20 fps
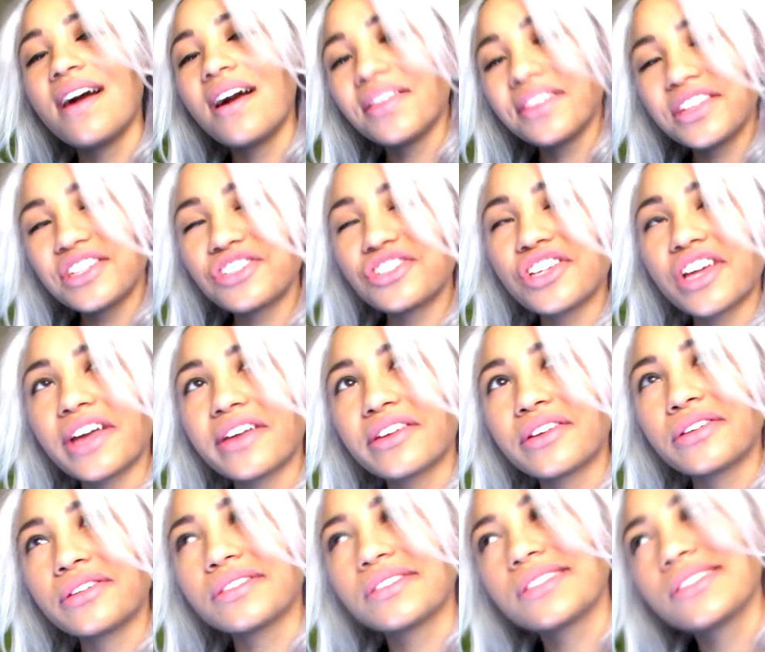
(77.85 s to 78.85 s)
On this
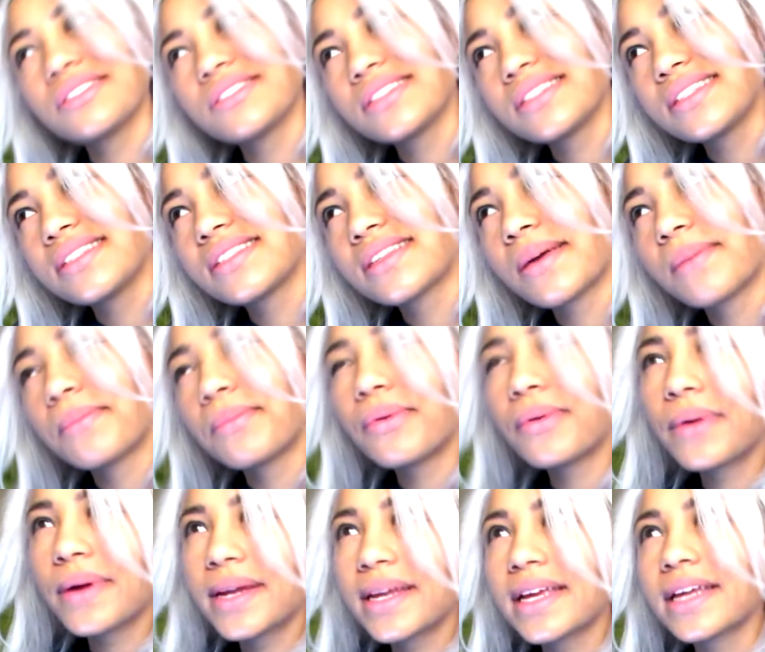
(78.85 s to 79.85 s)
channel, you'll see some
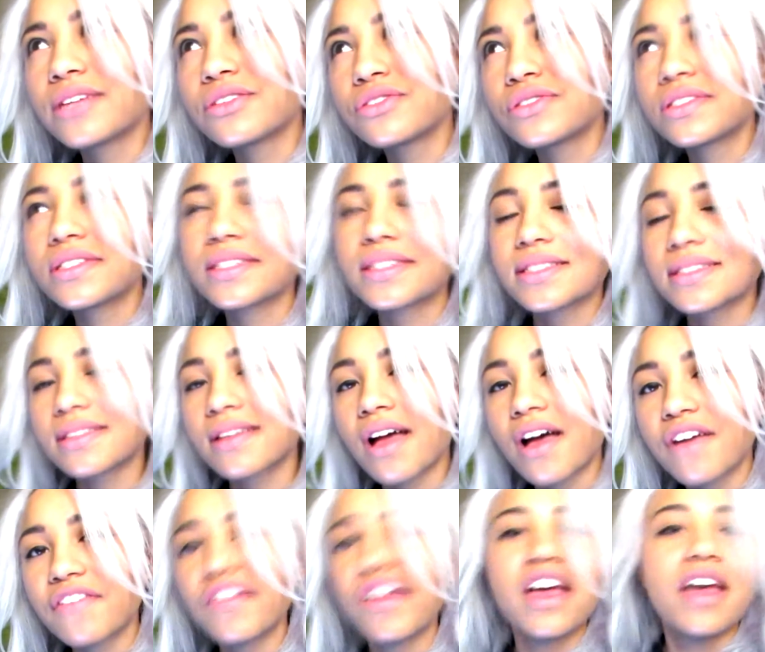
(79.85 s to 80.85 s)
pretty interesting
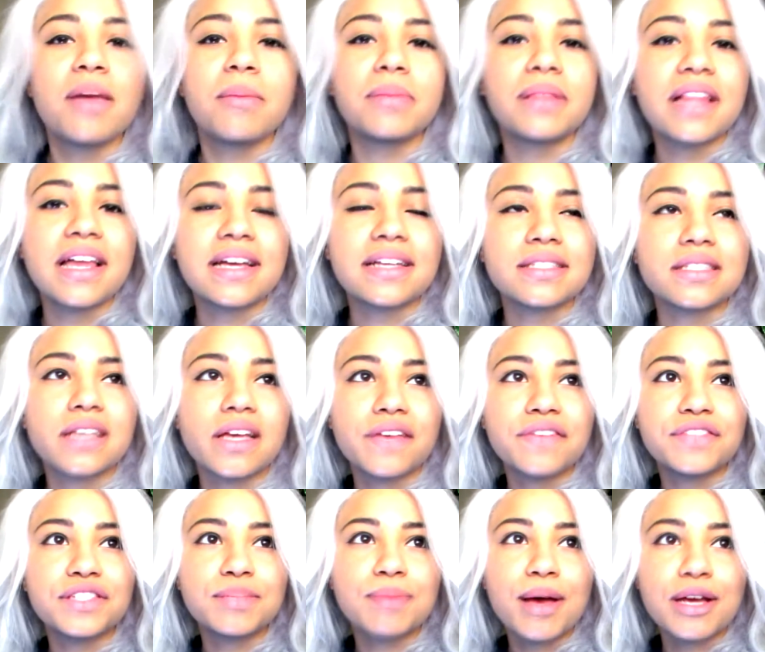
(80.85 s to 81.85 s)
stuff, plans
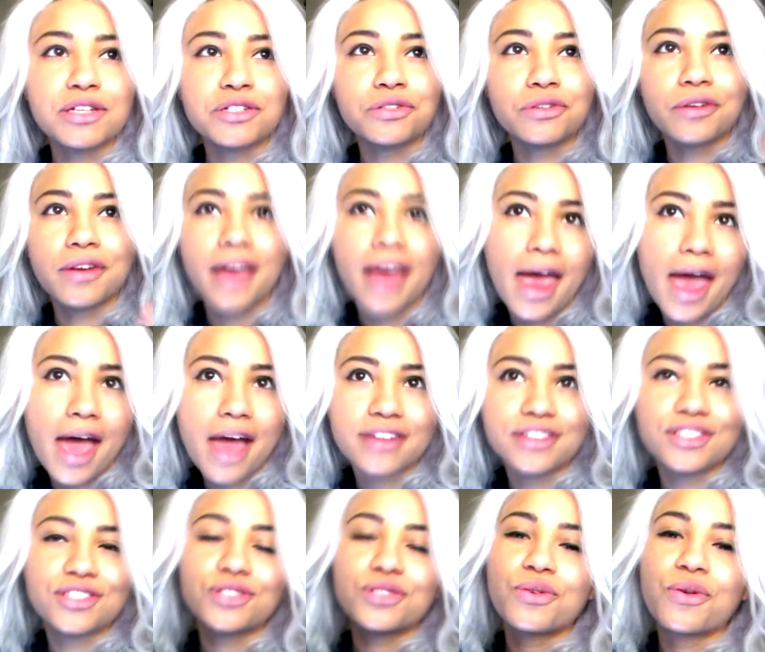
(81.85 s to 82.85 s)
of special
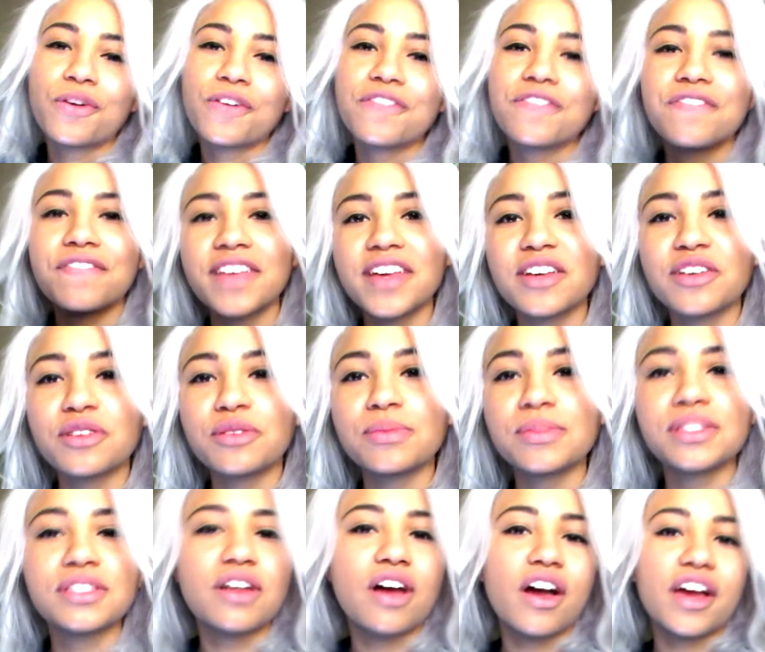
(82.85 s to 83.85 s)
guests, short
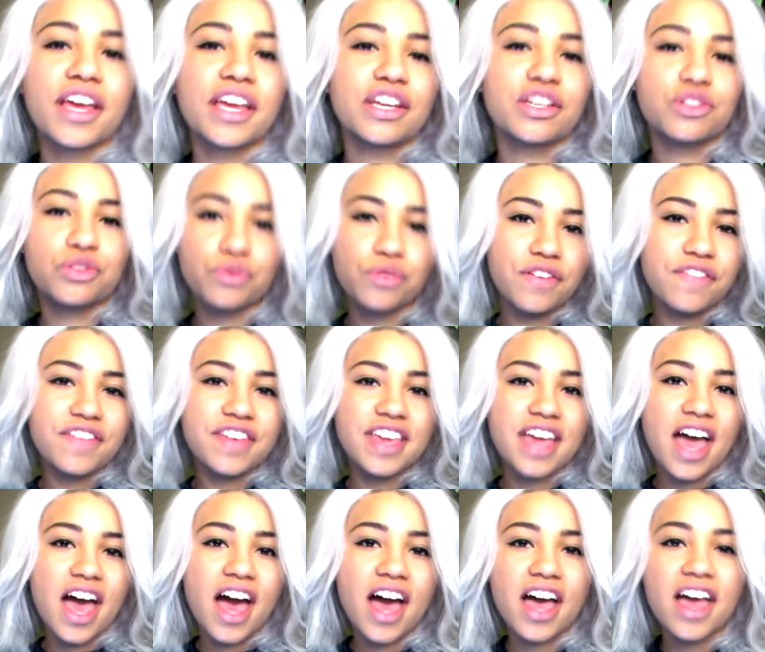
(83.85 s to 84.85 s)
films, talking
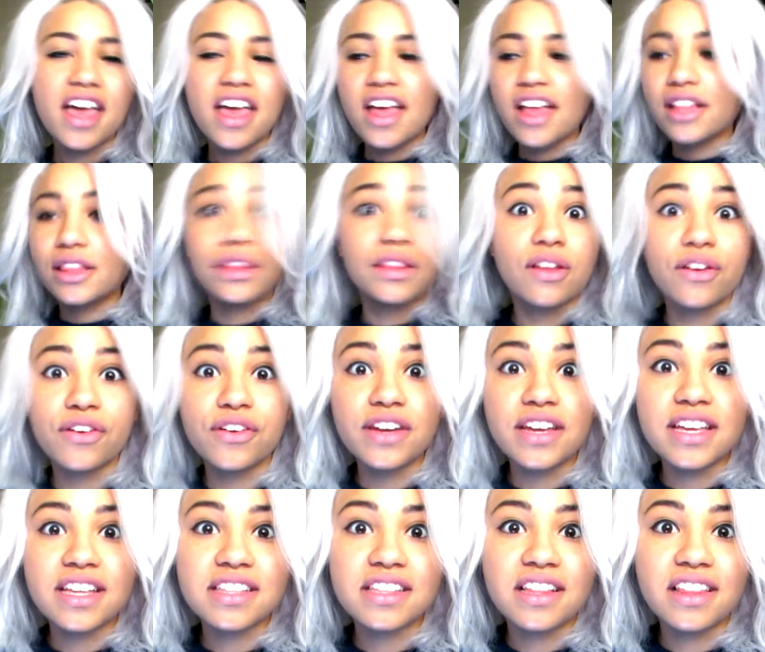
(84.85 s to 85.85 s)
trivia,
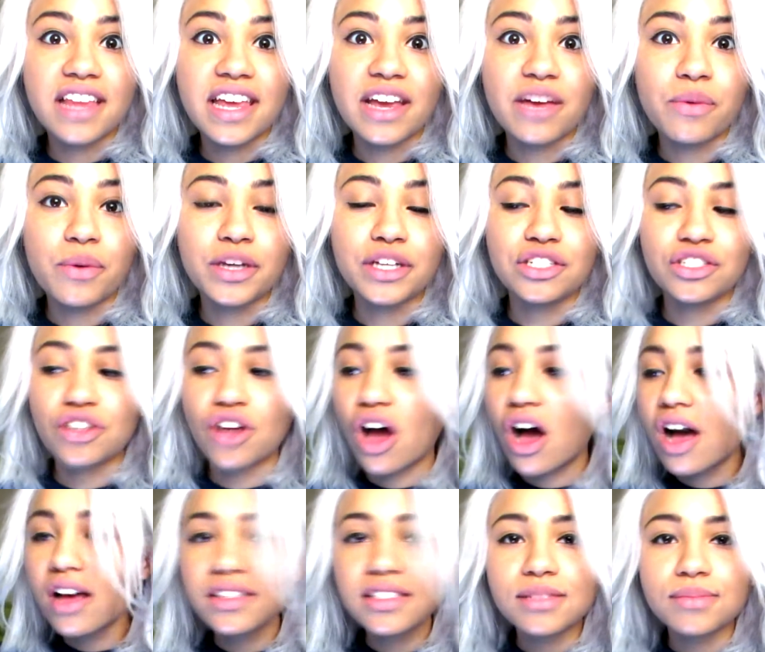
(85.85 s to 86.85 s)
learning the language,
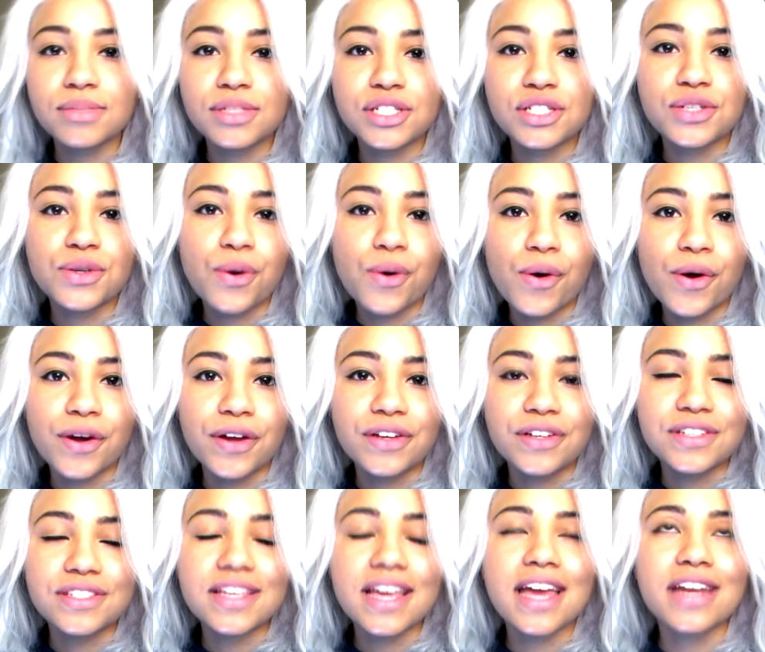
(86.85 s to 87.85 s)
awesome
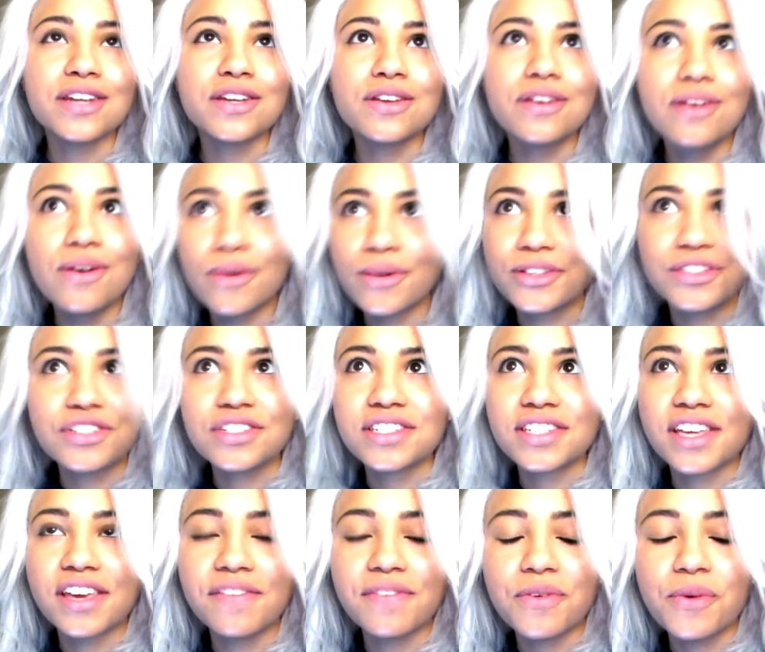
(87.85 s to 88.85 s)
tutorials, and
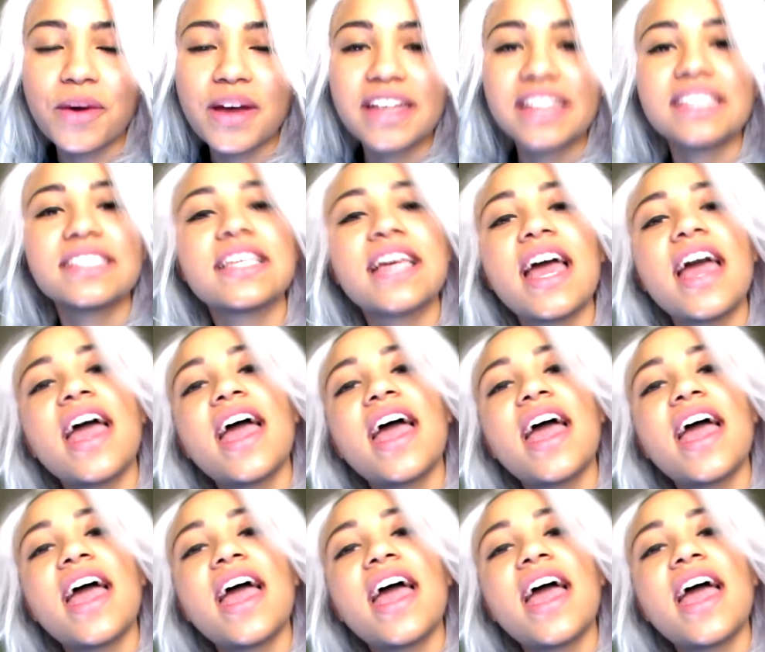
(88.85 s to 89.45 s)
gorgeous giveaways,